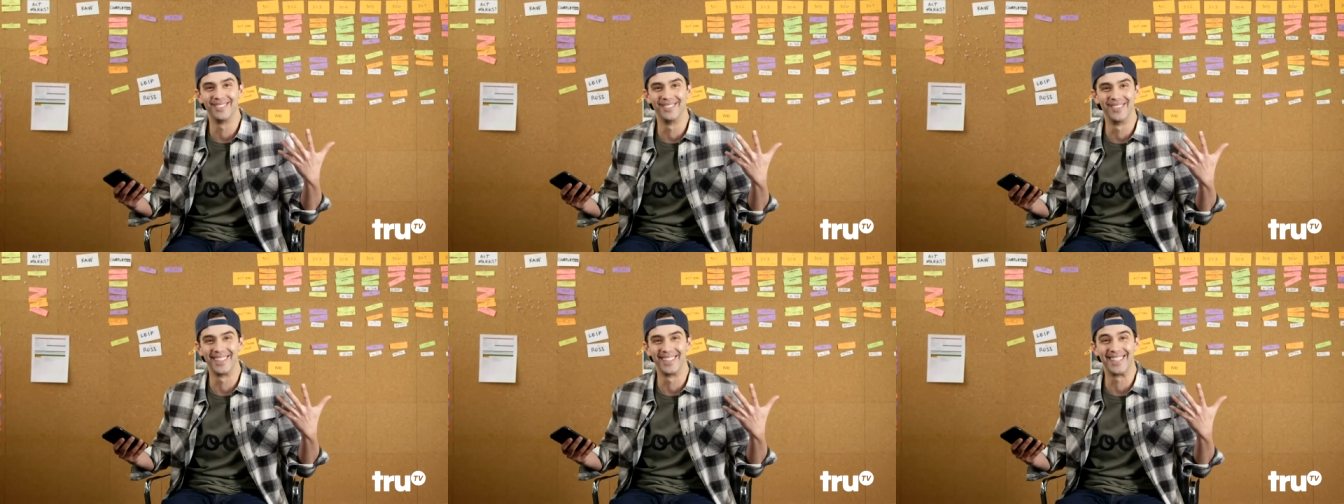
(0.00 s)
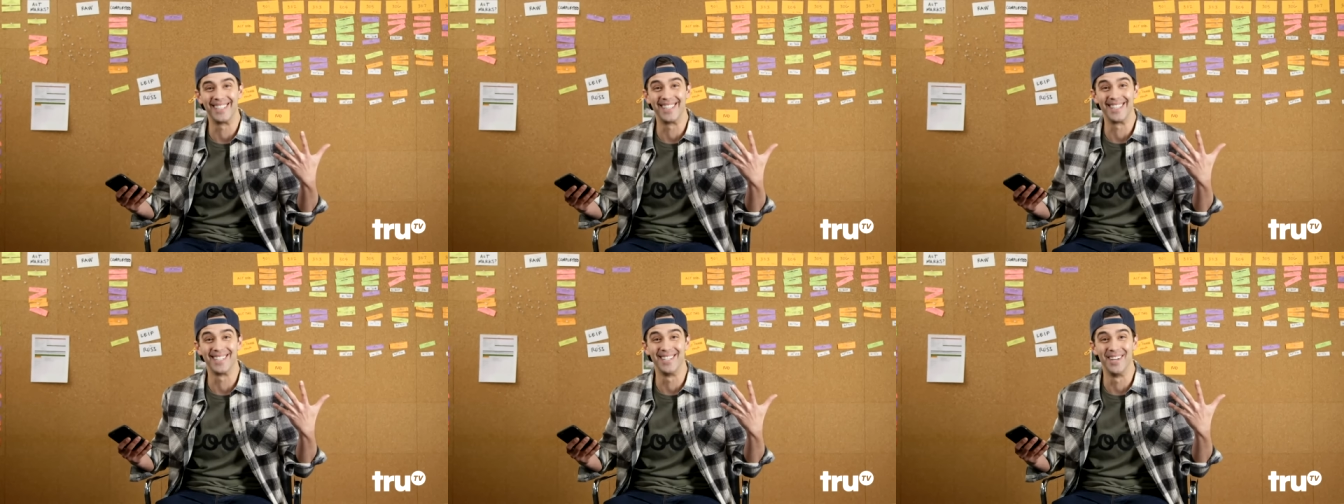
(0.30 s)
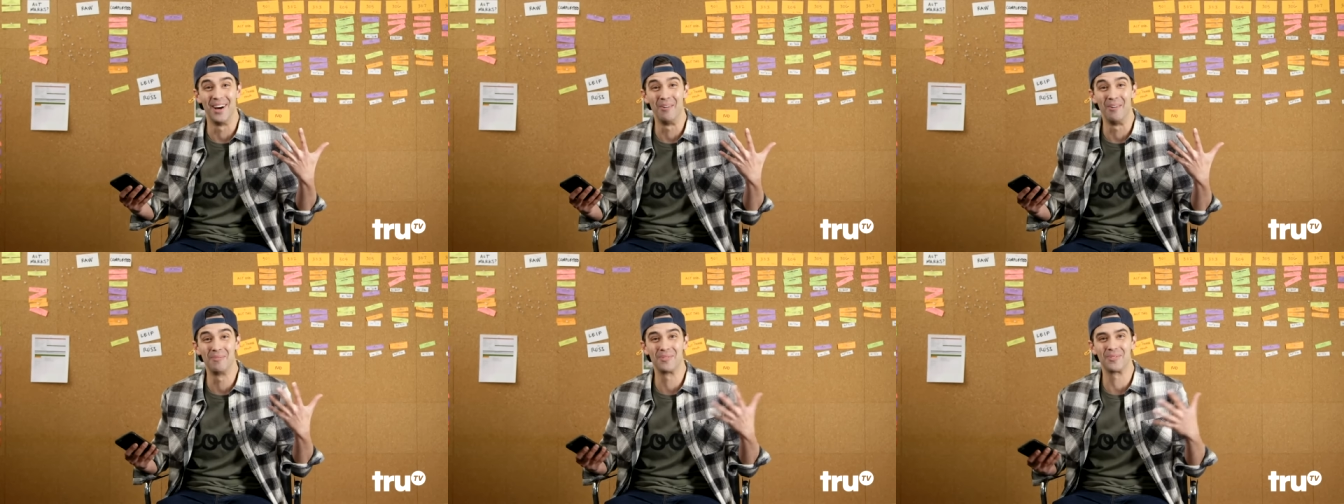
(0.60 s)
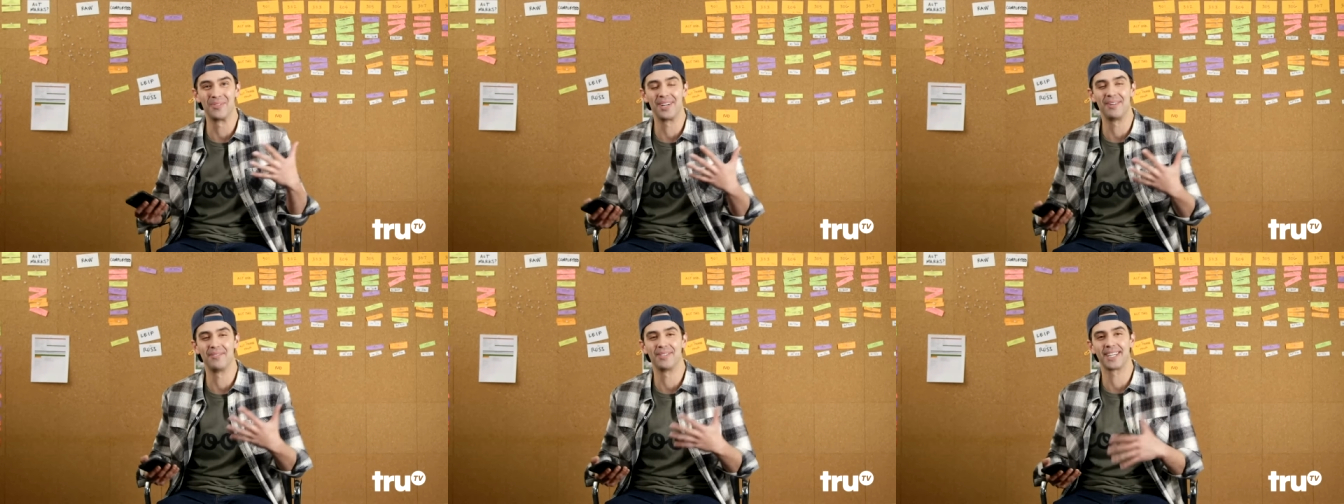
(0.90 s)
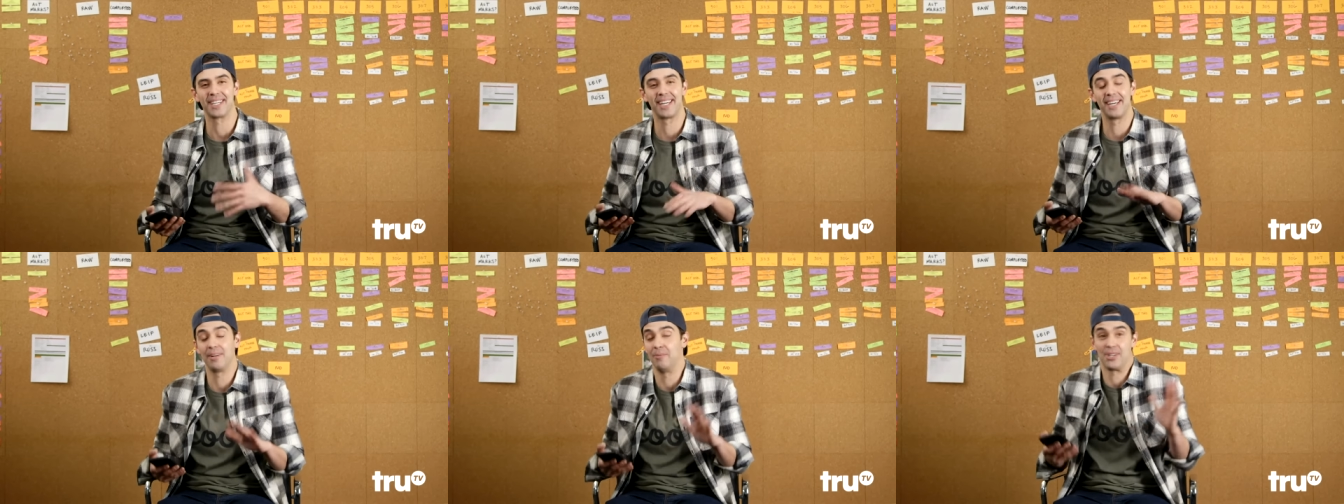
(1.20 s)
with these gnomes when he was
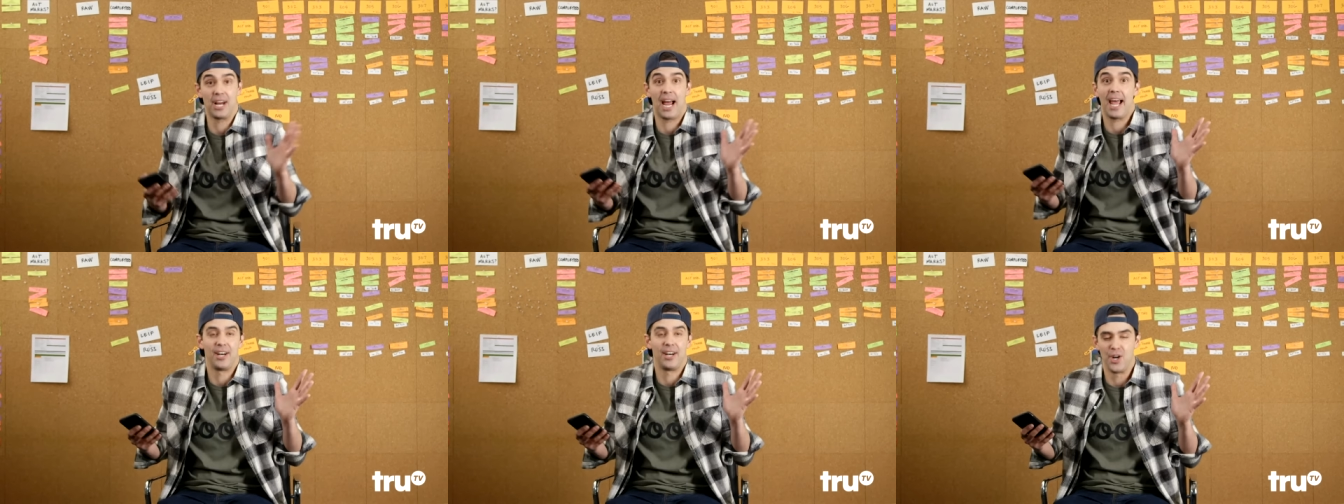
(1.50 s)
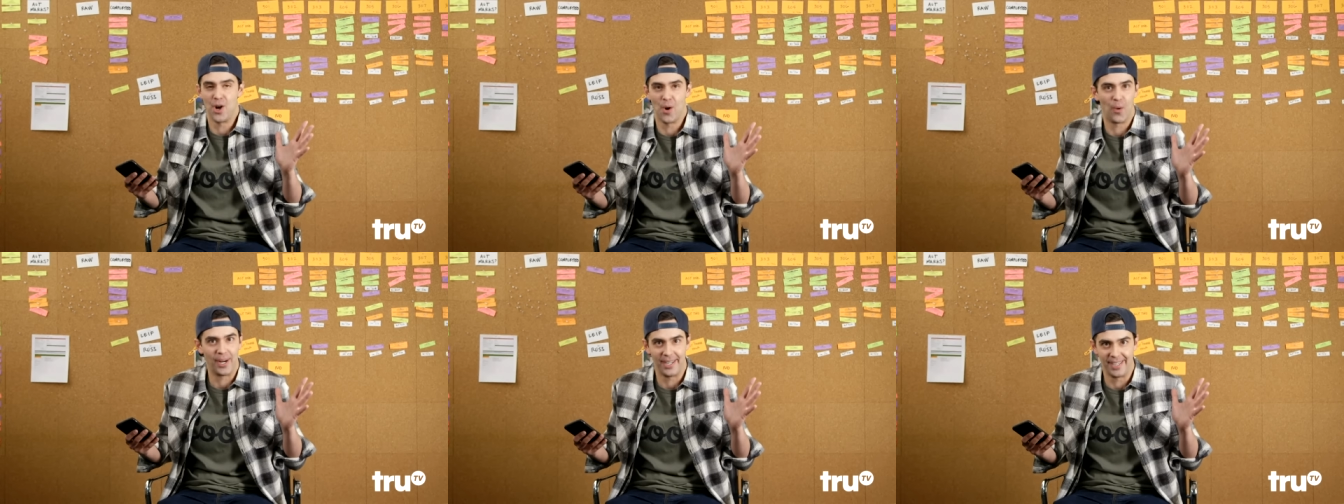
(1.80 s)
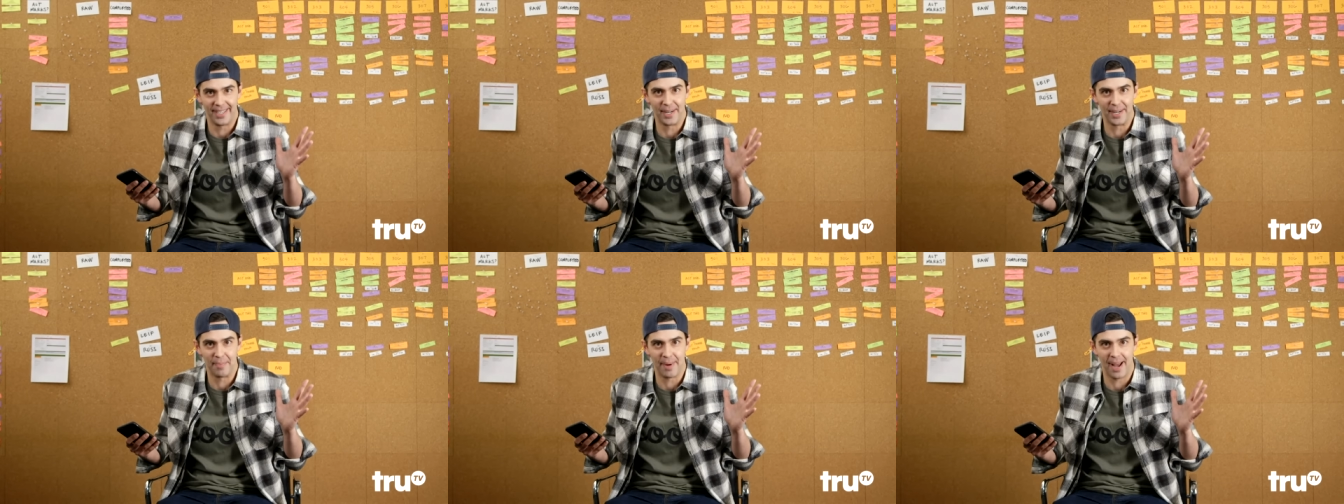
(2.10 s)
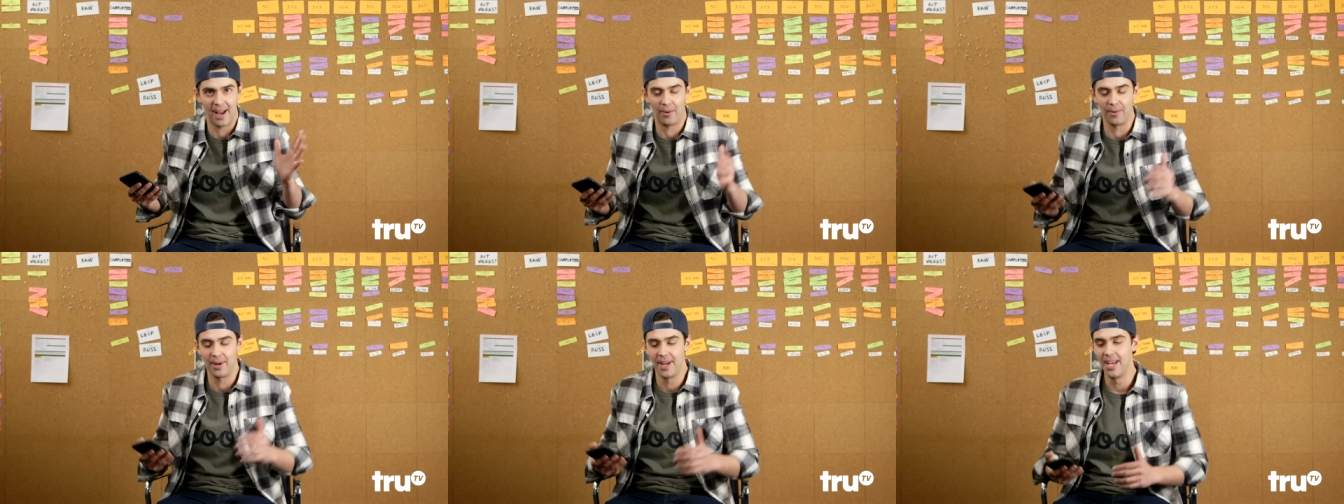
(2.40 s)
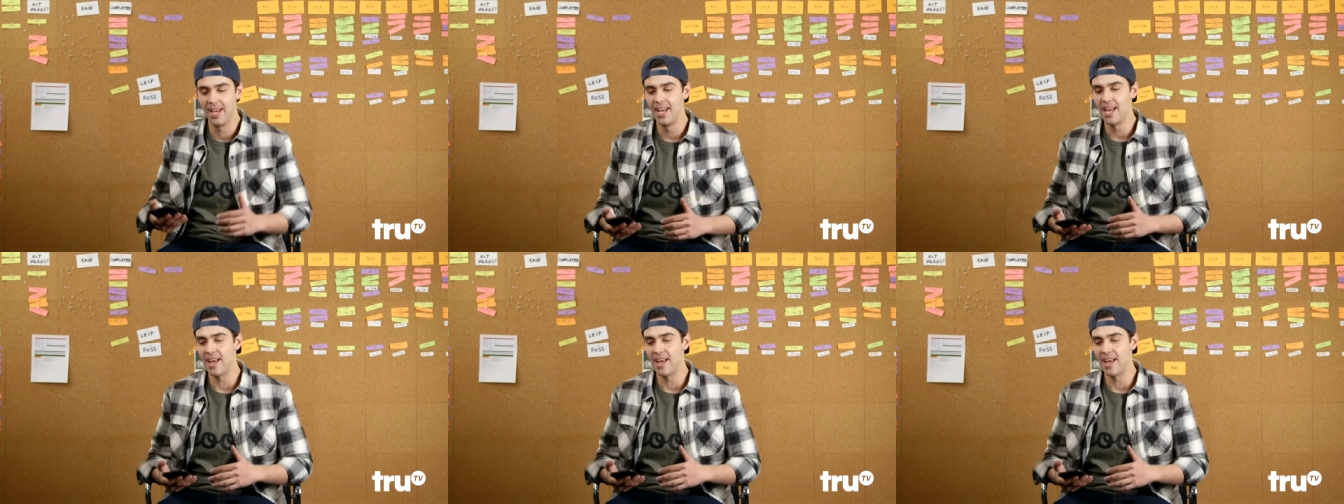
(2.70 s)
a kid, which I had no idea about.